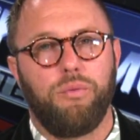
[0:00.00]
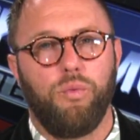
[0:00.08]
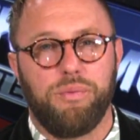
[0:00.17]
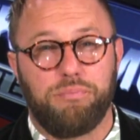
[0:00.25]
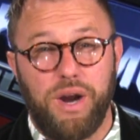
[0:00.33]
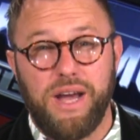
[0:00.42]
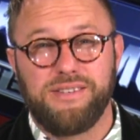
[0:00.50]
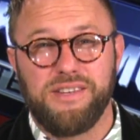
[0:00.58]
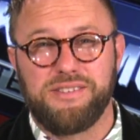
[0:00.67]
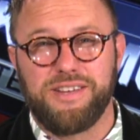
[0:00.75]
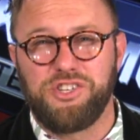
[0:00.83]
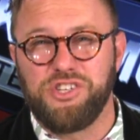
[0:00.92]
with
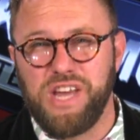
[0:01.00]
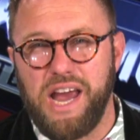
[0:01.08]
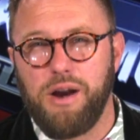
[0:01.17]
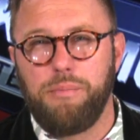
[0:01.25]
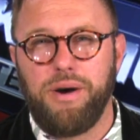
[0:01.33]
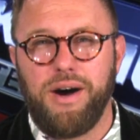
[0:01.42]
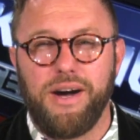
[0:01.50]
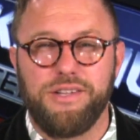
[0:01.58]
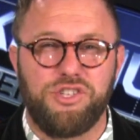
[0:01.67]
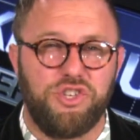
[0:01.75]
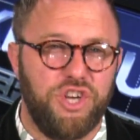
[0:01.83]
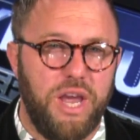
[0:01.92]
prizes such as
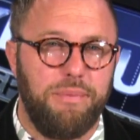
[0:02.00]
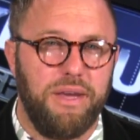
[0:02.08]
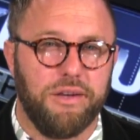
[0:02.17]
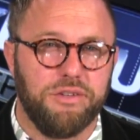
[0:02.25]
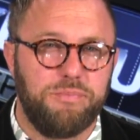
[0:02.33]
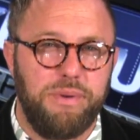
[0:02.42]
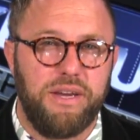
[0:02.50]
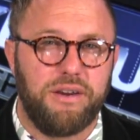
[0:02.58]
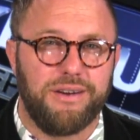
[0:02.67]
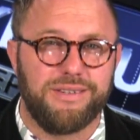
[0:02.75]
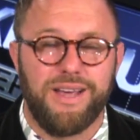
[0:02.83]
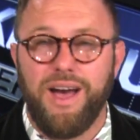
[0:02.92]
AirPods, JBL
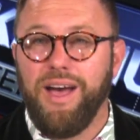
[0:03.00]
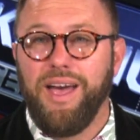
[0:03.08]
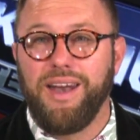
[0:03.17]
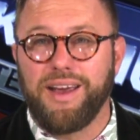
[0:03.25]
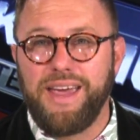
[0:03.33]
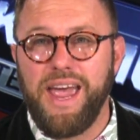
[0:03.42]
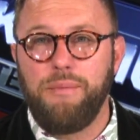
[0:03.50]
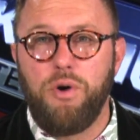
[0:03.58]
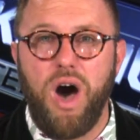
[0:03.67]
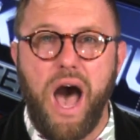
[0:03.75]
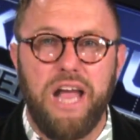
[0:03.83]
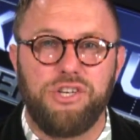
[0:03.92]
speakers, and a
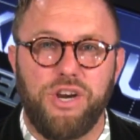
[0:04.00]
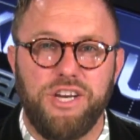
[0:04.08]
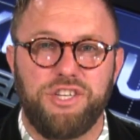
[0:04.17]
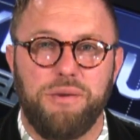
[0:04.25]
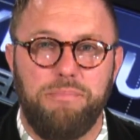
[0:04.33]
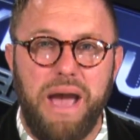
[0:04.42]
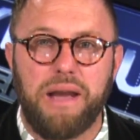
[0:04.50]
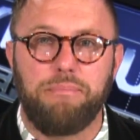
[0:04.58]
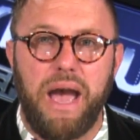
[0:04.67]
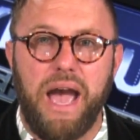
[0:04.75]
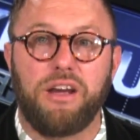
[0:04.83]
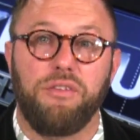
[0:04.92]
Camel hydration
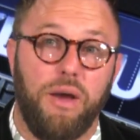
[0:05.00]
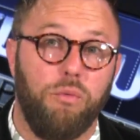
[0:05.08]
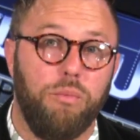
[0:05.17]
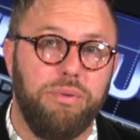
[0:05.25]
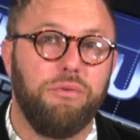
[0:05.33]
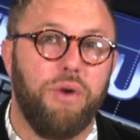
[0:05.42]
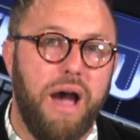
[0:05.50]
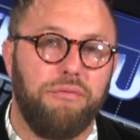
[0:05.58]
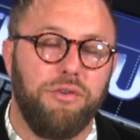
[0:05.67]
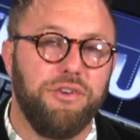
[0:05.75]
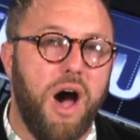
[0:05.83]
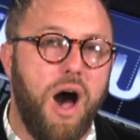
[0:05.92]
backpack that will be
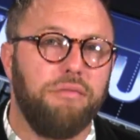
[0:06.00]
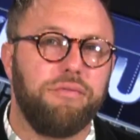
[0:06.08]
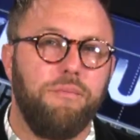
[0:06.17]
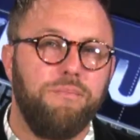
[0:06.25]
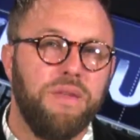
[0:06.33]
raffled off.